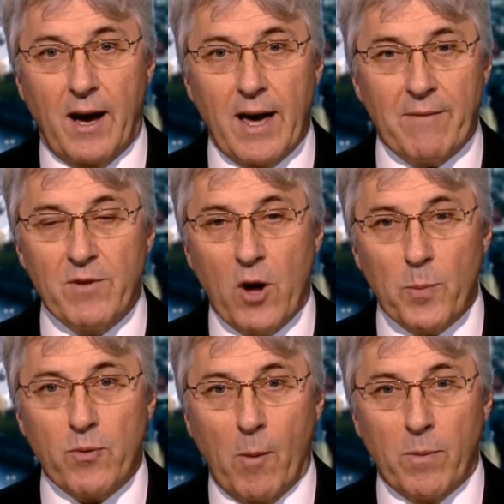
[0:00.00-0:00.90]
I have
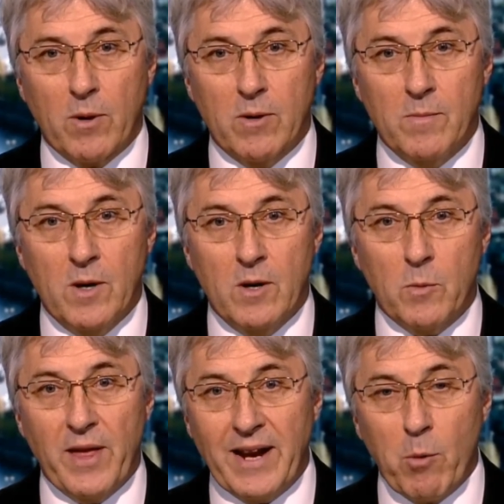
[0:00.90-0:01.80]
no problem
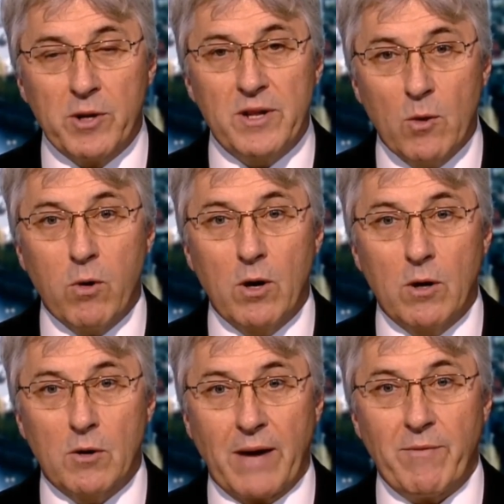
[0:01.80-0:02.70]
with anyone in the
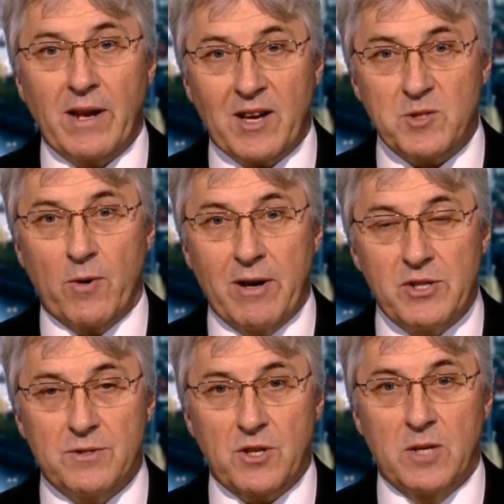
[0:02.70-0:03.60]
world having an
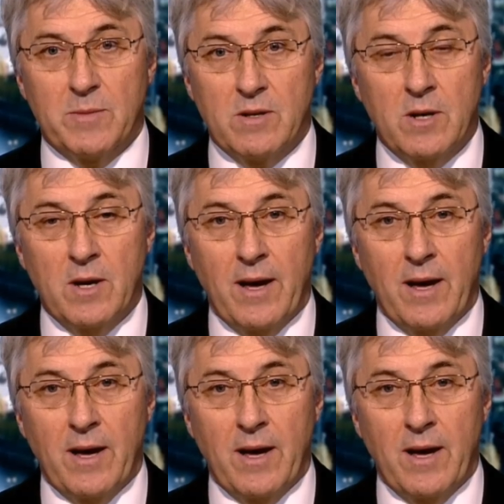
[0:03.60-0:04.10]
aspiration to come and